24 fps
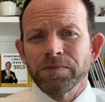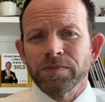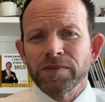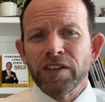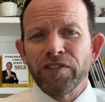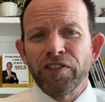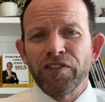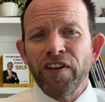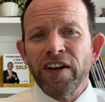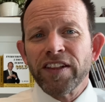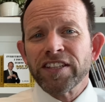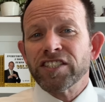
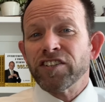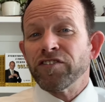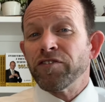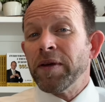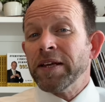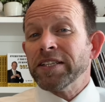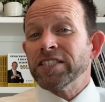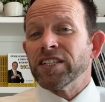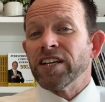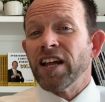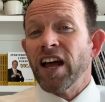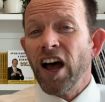If you found this
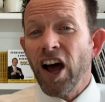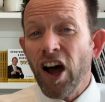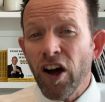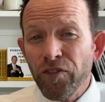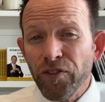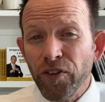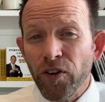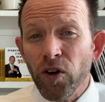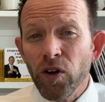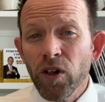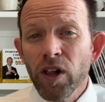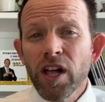information
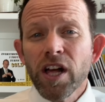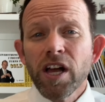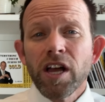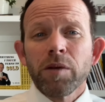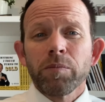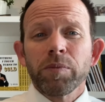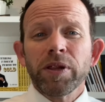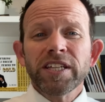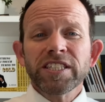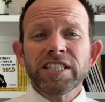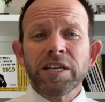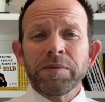helpful,
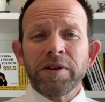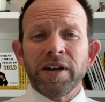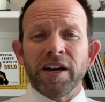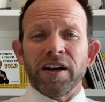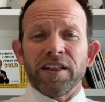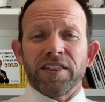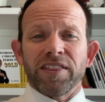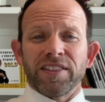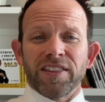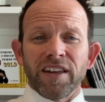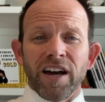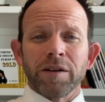please give me
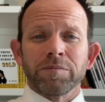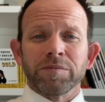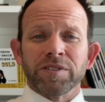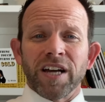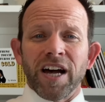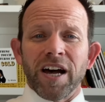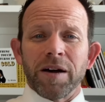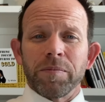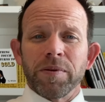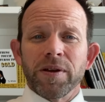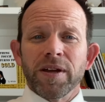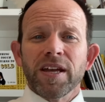a thumbs
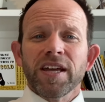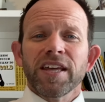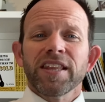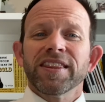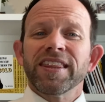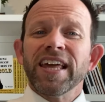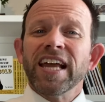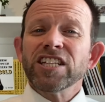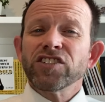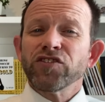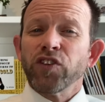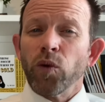up.
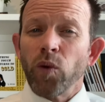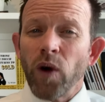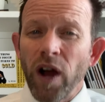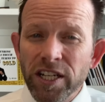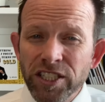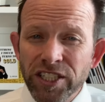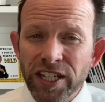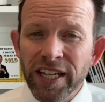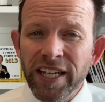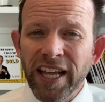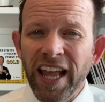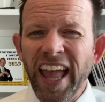Thanks for
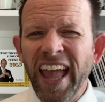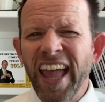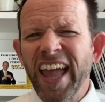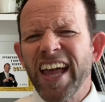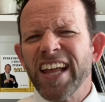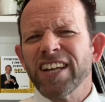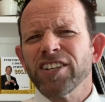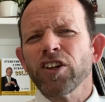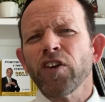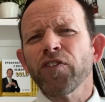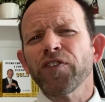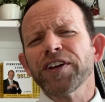watching,
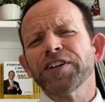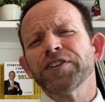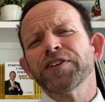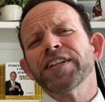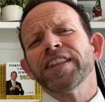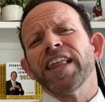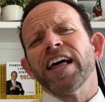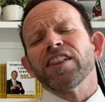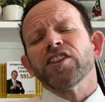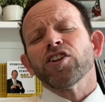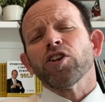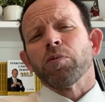and don't forget to ring
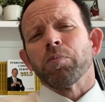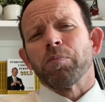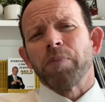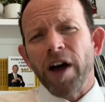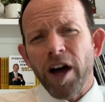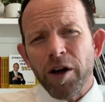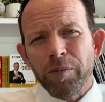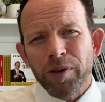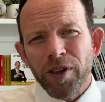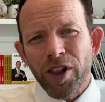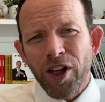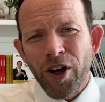that little
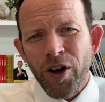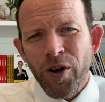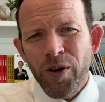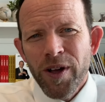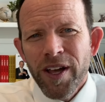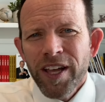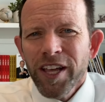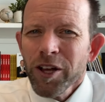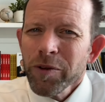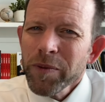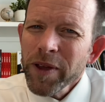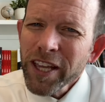bell
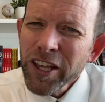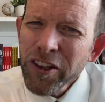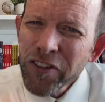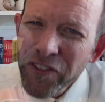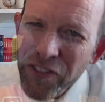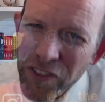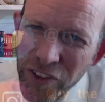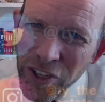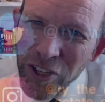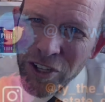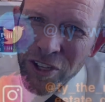below. It'll make you feel